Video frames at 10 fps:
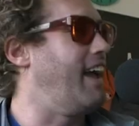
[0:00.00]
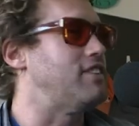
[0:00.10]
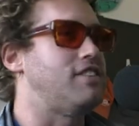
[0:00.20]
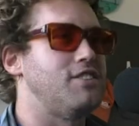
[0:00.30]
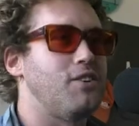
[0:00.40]
I
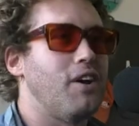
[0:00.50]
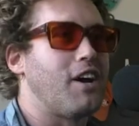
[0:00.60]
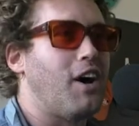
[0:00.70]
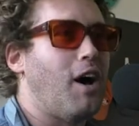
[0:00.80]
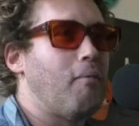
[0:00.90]
guess he's doing a
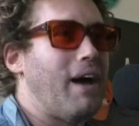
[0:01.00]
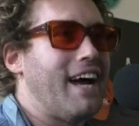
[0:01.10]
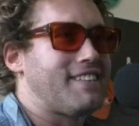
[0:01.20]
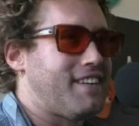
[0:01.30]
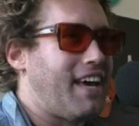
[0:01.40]

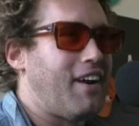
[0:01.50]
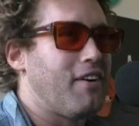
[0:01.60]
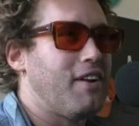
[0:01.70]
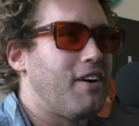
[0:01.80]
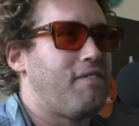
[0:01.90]
callback to that
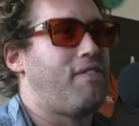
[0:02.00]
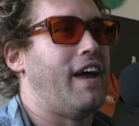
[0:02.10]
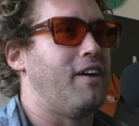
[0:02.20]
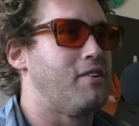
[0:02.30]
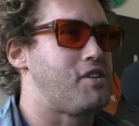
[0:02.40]
earlier
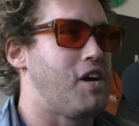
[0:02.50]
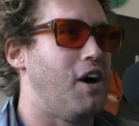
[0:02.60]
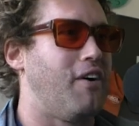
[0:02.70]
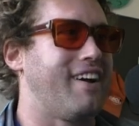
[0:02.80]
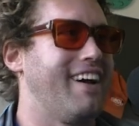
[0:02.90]
failed
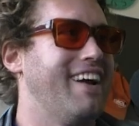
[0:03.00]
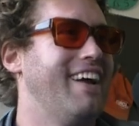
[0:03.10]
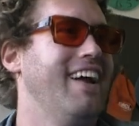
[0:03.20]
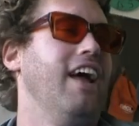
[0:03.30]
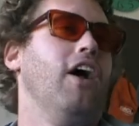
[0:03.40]
joke.
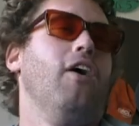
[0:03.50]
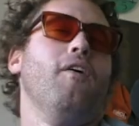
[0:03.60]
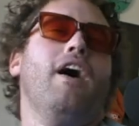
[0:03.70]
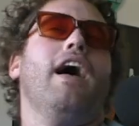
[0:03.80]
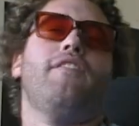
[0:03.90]

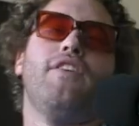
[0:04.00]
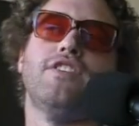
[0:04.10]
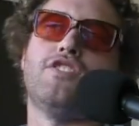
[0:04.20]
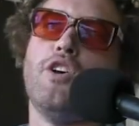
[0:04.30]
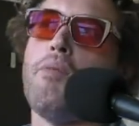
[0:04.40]
Well, I feel
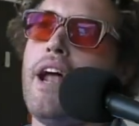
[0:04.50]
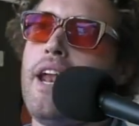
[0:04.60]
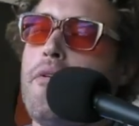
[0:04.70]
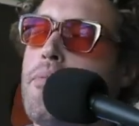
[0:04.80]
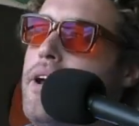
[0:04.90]
stupid I
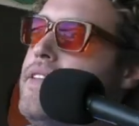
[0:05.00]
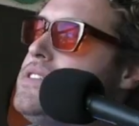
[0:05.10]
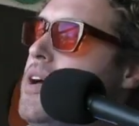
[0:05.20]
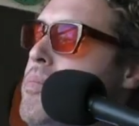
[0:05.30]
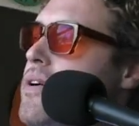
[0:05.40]
didn't bring
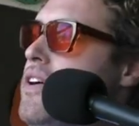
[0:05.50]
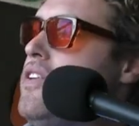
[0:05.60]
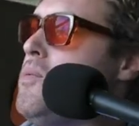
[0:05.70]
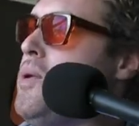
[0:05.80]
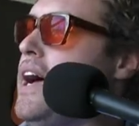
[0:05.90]
this up earlier
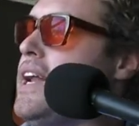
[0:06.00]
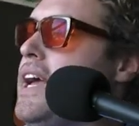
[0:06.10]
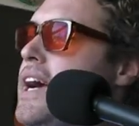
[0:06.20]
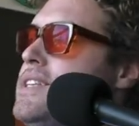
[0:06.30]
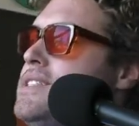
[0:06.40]
in the podcast.